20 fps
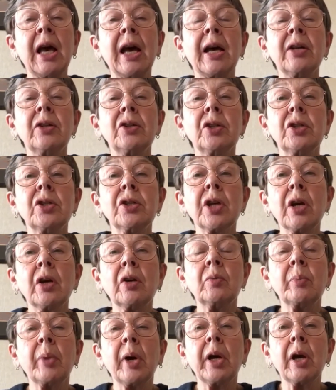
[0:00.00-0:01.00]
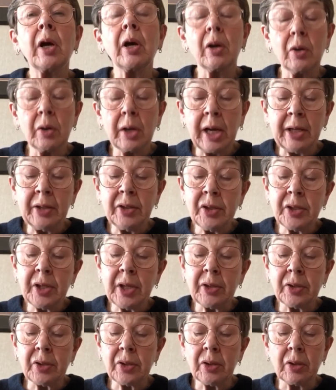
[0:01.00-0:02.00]
handed down by our
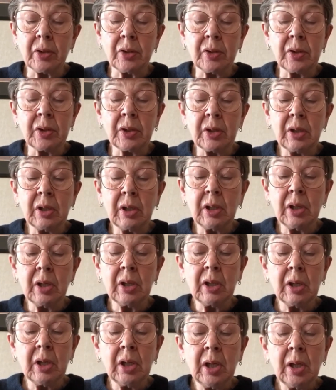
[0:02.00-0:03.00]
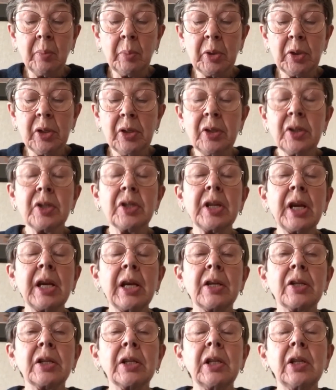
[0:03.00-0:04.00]
ancestors, but
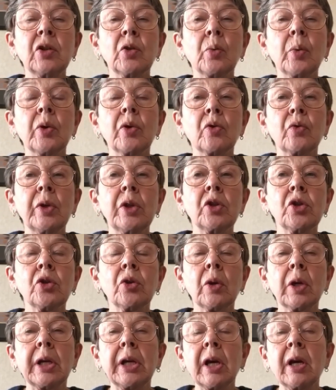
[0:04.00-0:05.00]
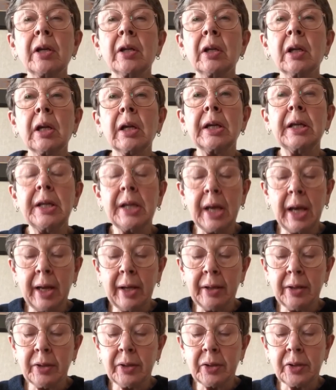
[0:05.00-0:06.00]
instead eat with ritually unclean
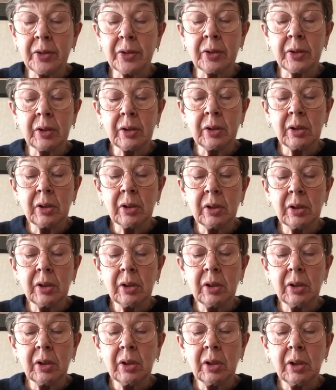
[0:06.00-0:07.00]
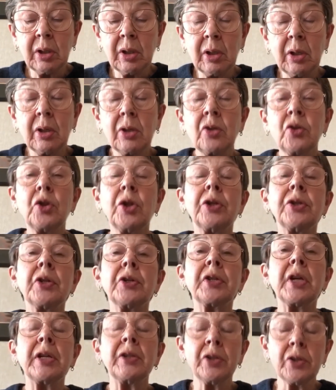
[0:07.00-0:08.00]
hands?"
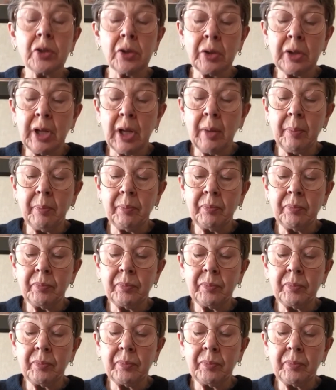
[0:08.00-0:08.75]
Jesus answered them,